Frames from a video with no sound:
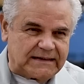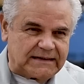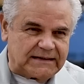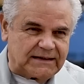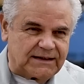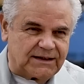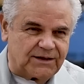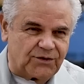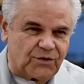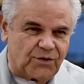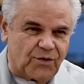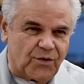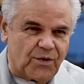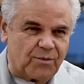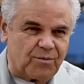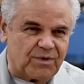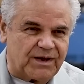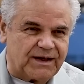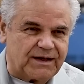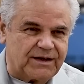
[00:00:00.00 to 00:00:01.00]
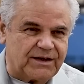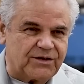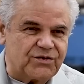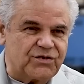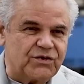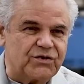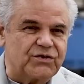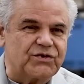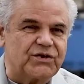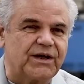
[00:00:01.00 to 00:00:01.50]
it normally
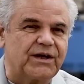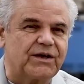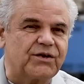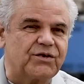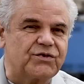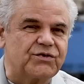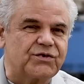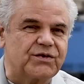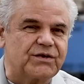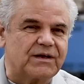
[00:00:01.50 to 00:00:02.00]
doesn't change